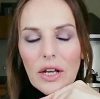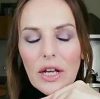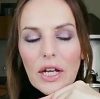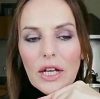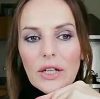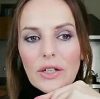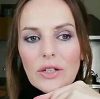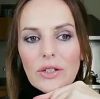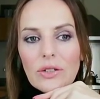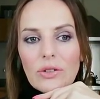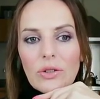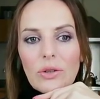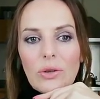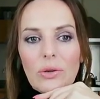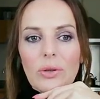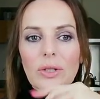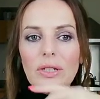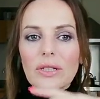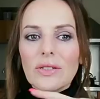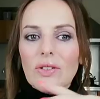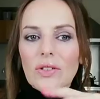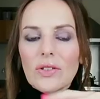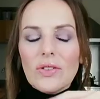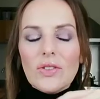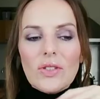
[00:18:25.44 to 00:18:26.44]
You know,
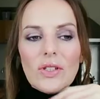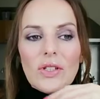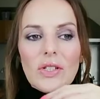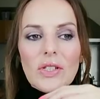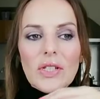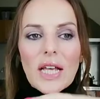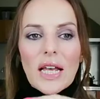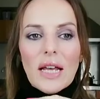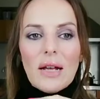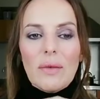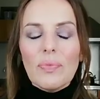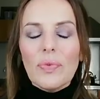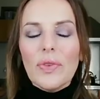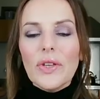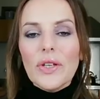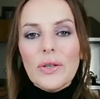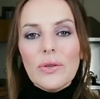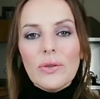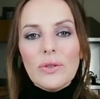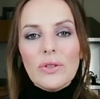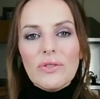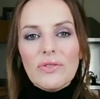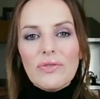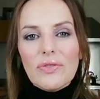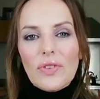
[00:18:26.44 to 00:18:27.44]
it's the same. The
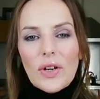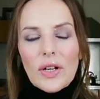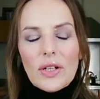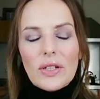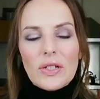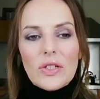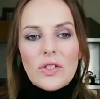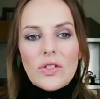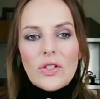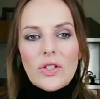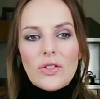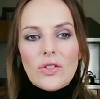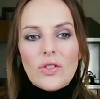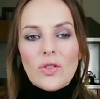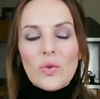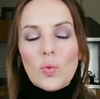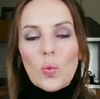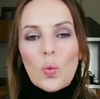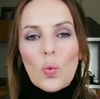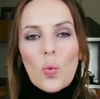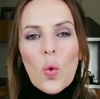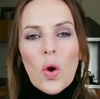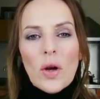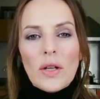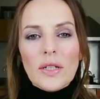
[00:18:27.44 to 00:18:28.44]
universe
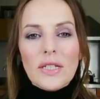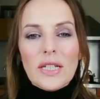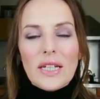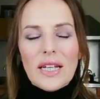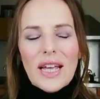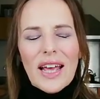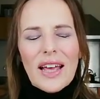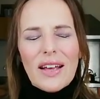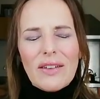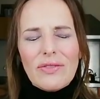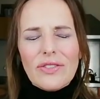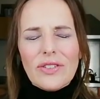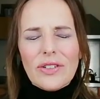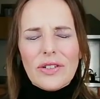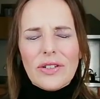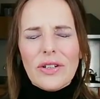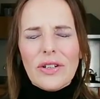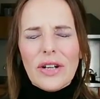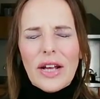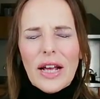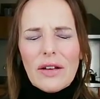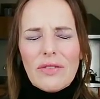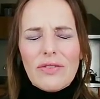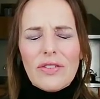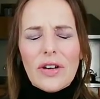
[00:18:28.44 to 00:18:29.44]
doesn't want ever
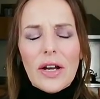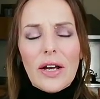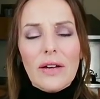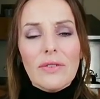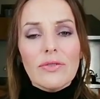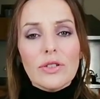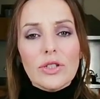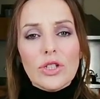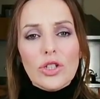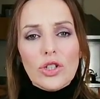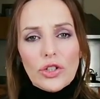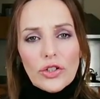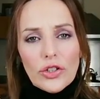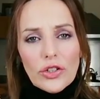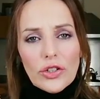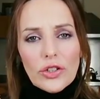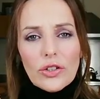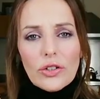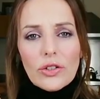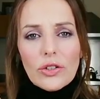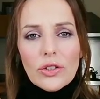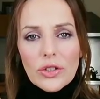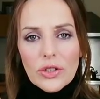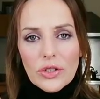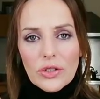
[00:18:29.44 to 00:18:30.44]
to
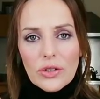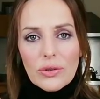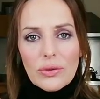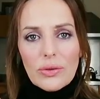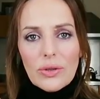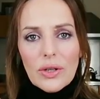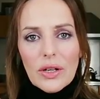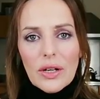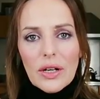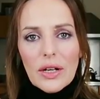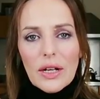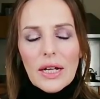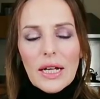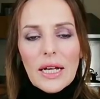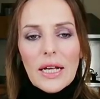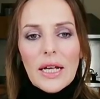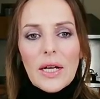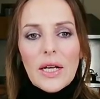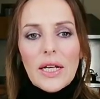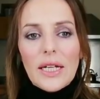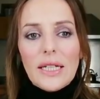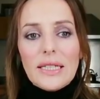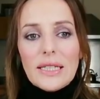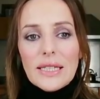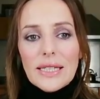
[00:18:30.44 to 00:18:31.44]
hurt you.
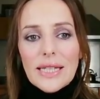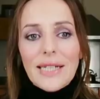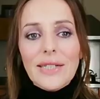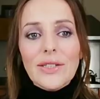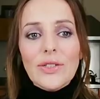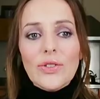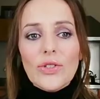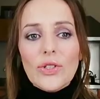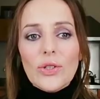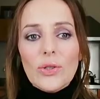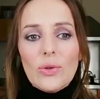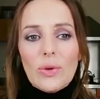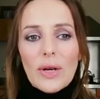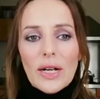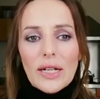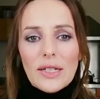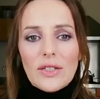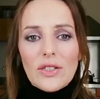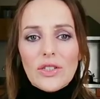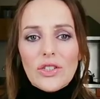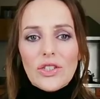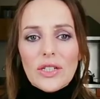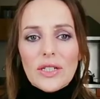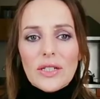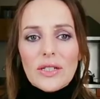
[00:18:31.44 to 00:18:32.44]
It sends you
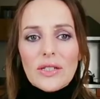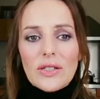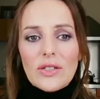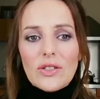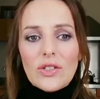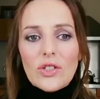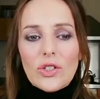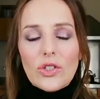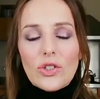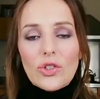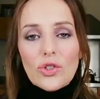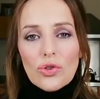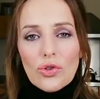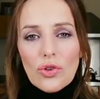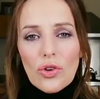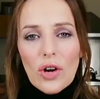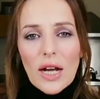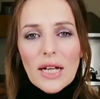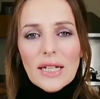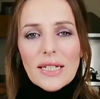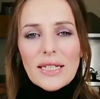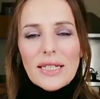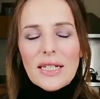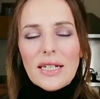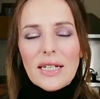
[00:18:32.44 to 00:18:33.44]
energies to
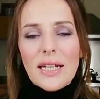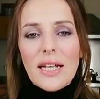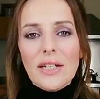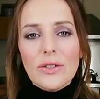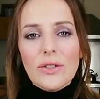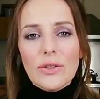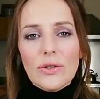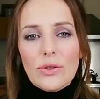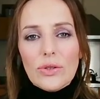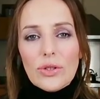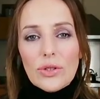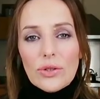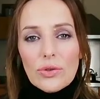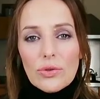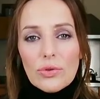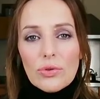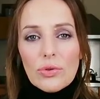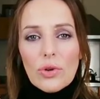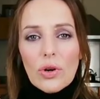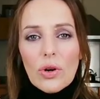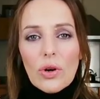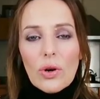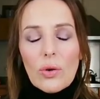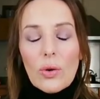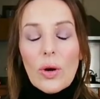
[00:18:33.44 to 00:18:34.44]
try to get you to
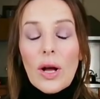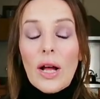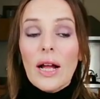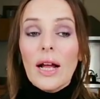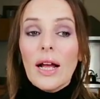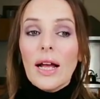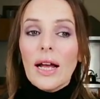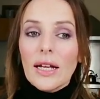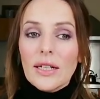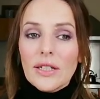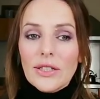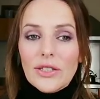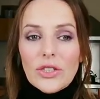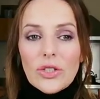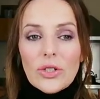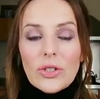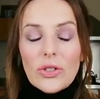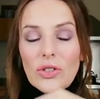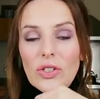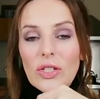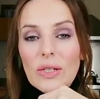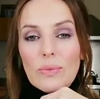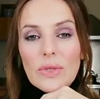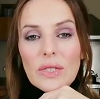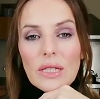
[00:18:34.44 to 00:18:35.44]
grow. And it just
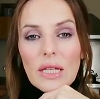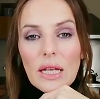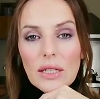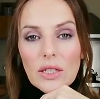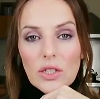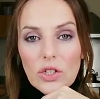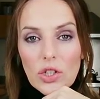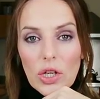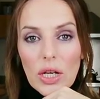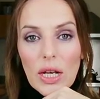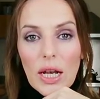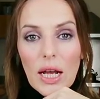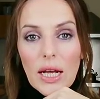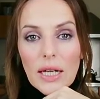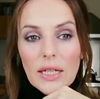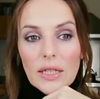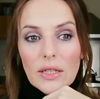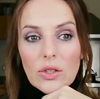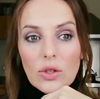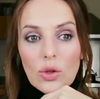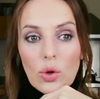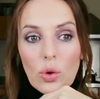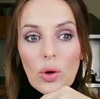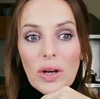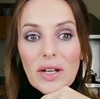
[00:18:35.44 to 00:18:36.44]
seems that July
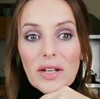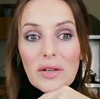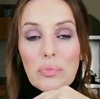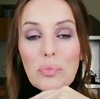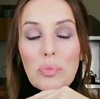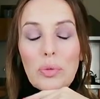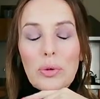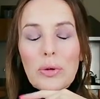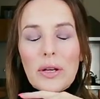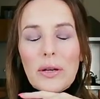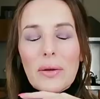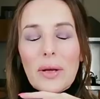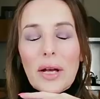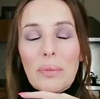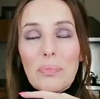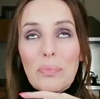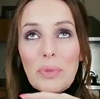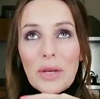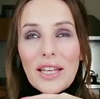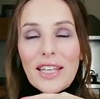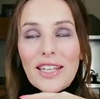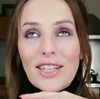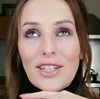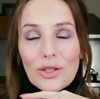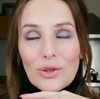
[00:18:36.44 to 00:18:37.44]
is quite a
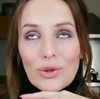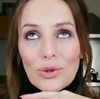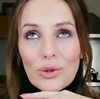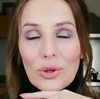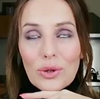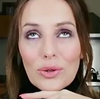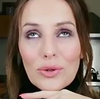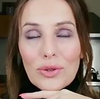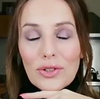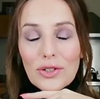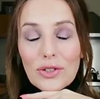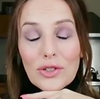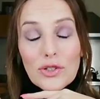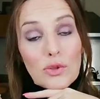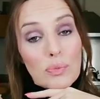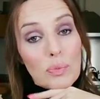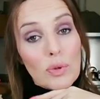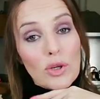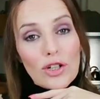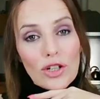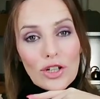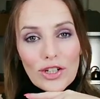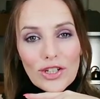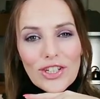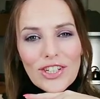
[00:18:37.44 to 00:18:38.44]
big growth
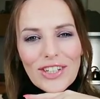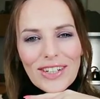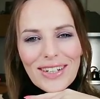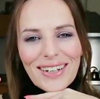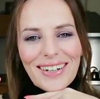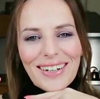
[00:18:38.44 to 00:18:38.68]
spurt.